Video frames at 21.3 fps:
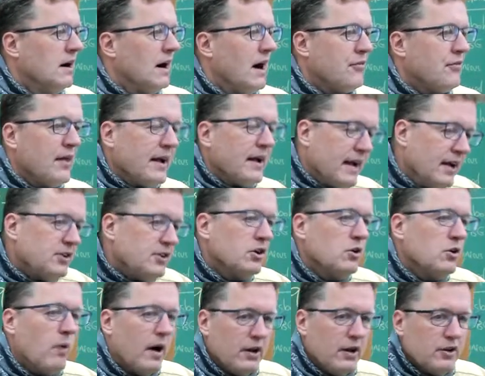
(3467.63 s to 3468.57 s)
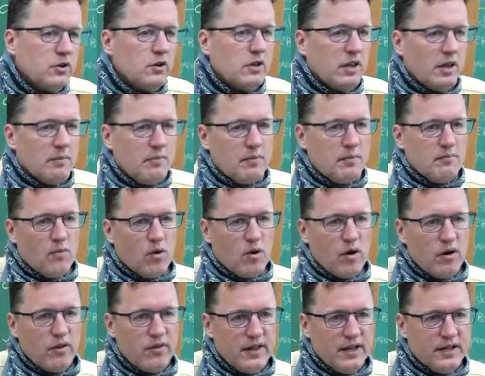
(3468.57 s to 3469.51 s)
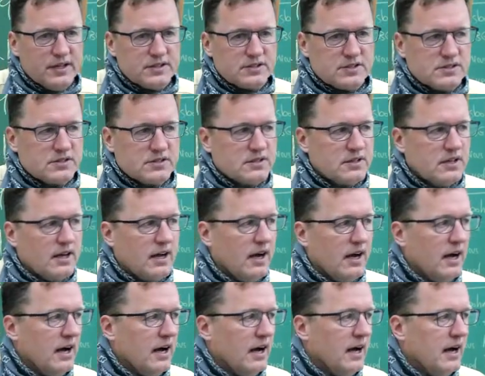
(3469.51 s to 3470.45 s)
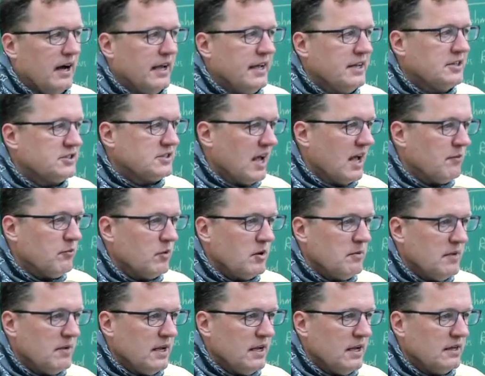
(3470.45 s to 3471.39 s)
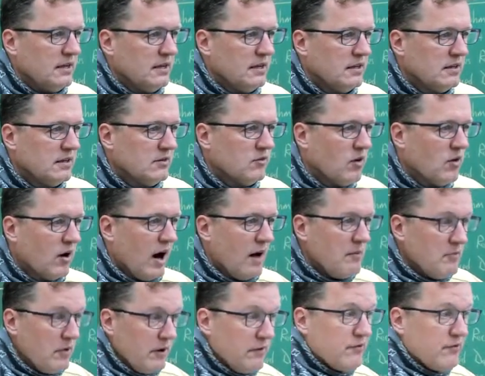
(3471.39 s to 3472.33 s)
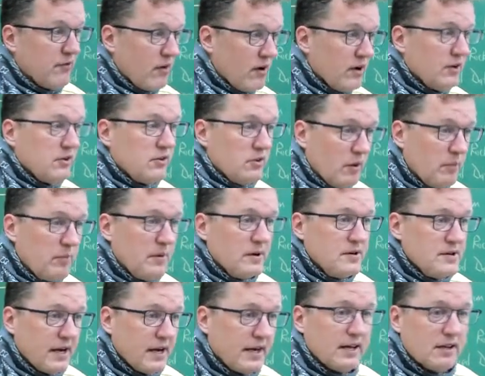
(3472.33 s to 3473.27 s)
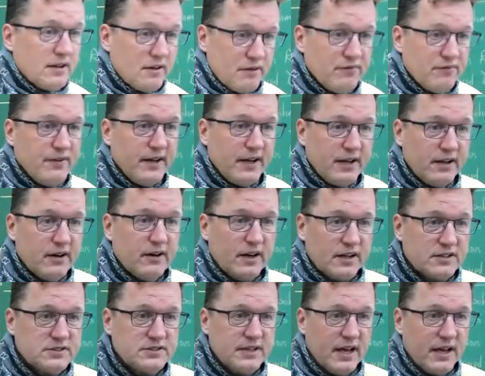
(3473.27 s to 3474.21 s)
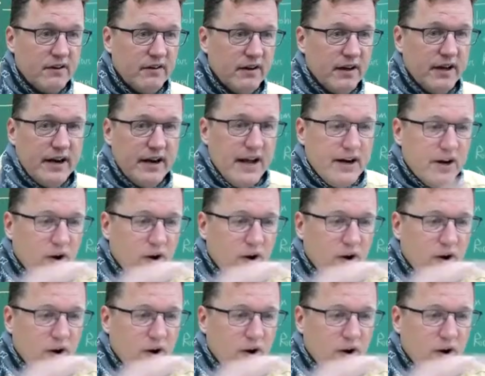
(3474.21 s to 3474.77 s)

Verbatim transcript: I think I do want to do a little bit more of this uh, each time we meet, where I'm referring to a particular figure, et cetera. And I